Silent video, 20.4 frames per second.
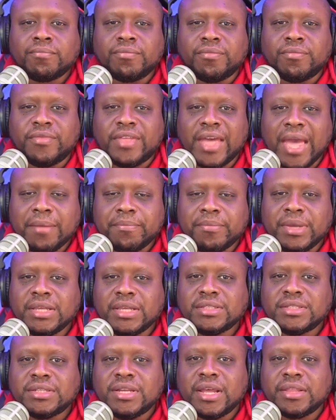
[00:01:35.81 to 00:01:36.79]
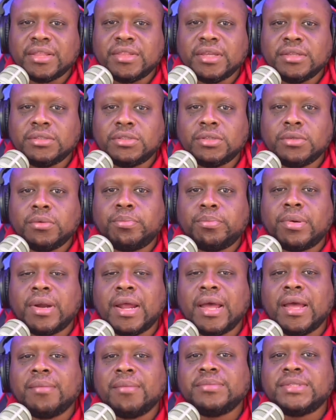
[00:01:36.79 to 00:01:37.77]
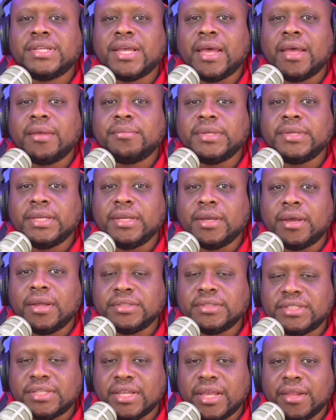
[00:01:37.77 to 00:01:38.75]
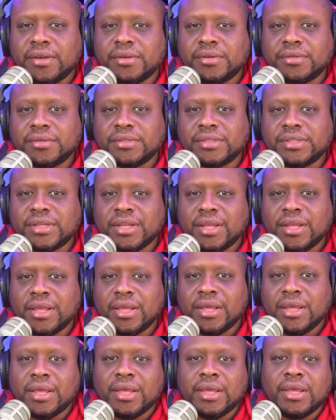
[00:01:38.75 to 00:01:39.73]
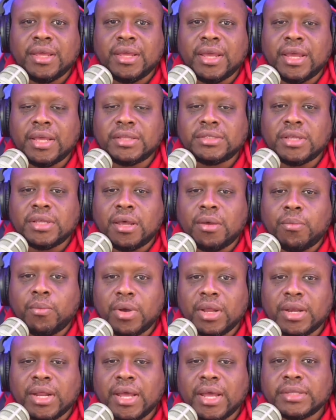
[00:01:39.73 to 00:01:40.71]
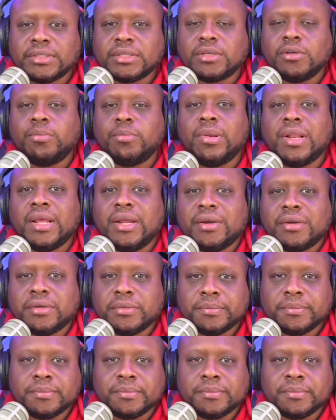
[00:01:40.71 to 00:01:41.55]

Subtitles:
That means nothing to primetime Deion Sanders, as one high school player